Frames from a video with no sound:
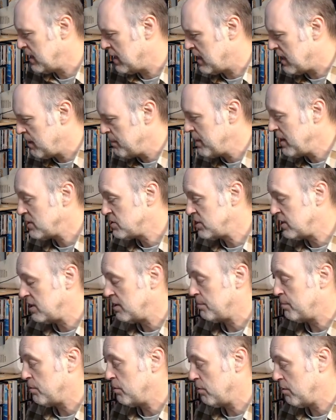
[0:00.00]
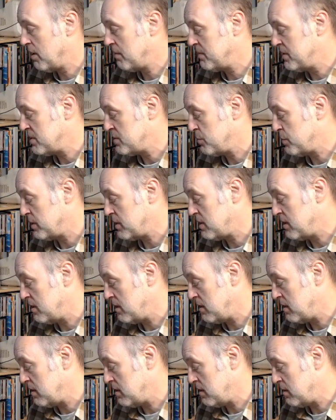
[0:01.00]
And I'm actually going to program this with
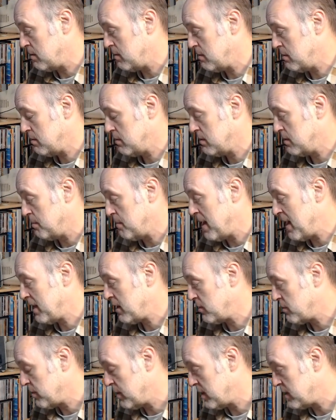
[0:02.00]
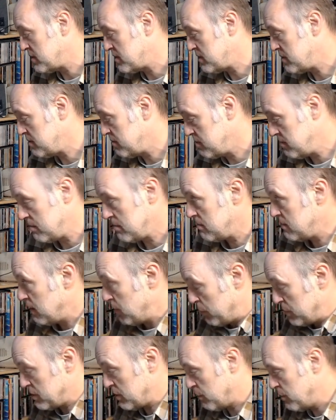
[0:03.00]
the MAC address that
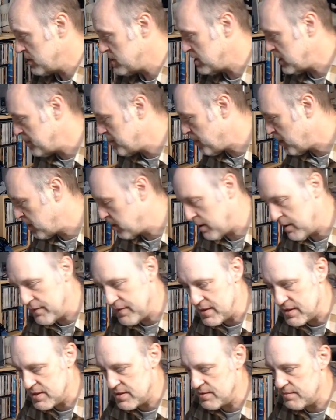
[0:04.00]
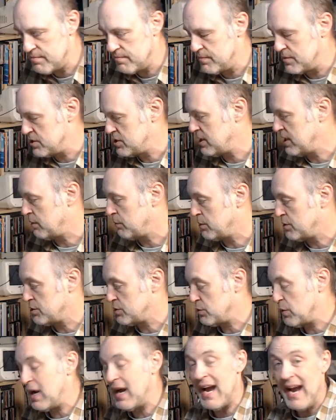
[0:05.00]
was originally part of this machine, which is
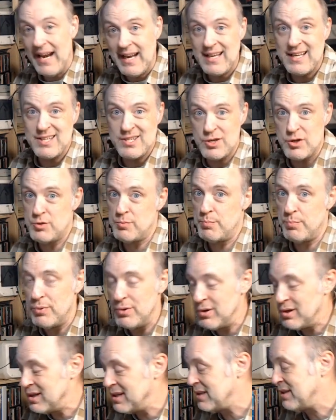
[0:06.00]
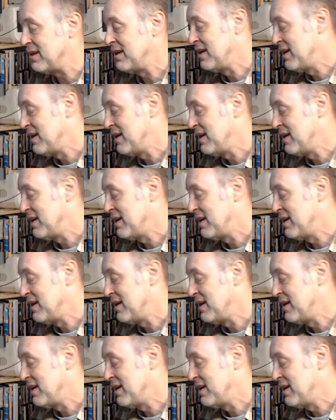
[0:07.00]
why I didn't just put